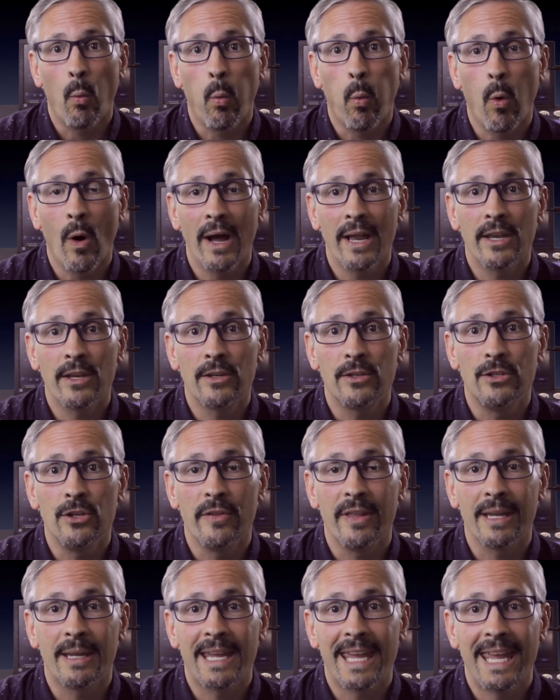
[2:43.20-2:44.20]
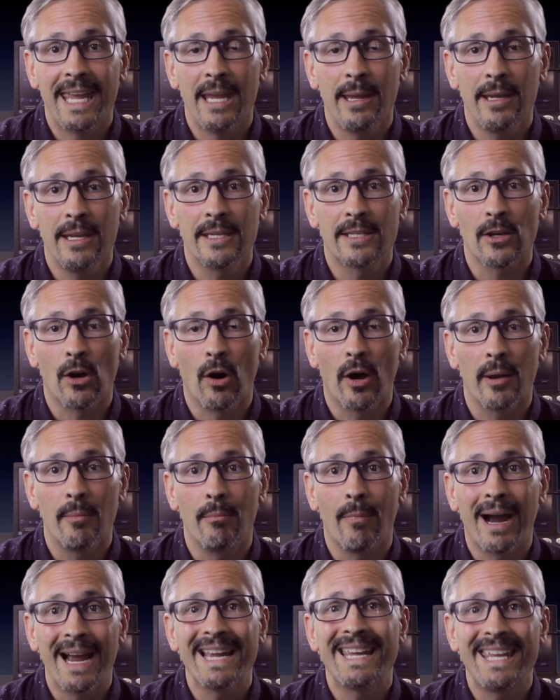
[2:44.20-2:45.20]
what do the keys on
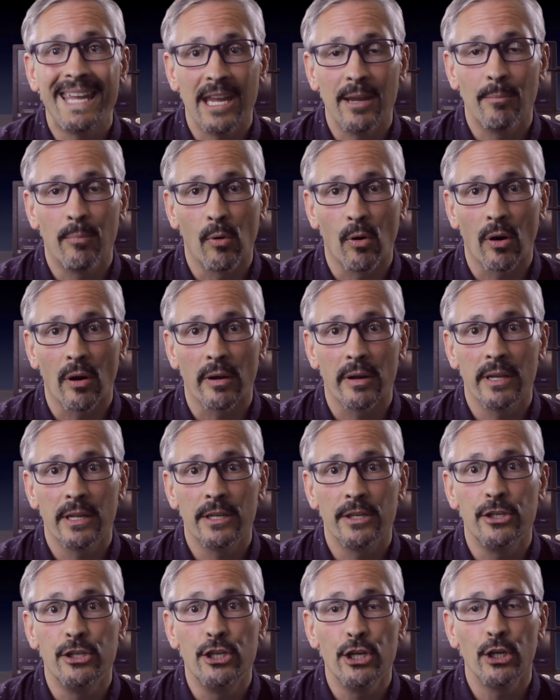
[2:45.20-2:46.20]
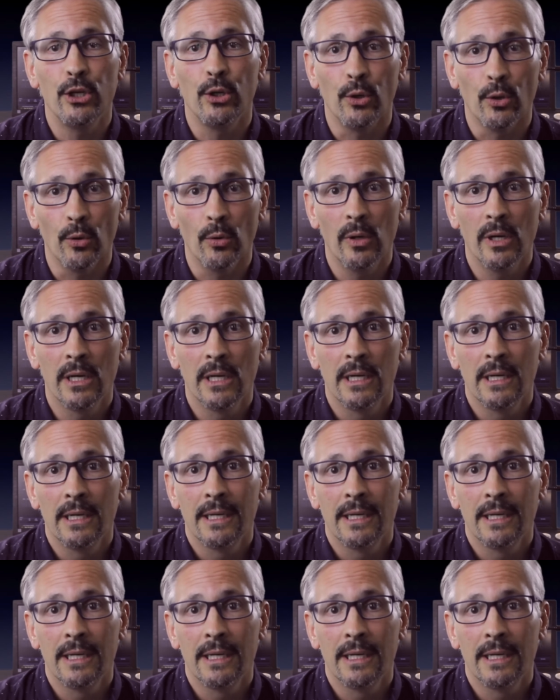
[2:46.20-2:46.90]
my keyboard do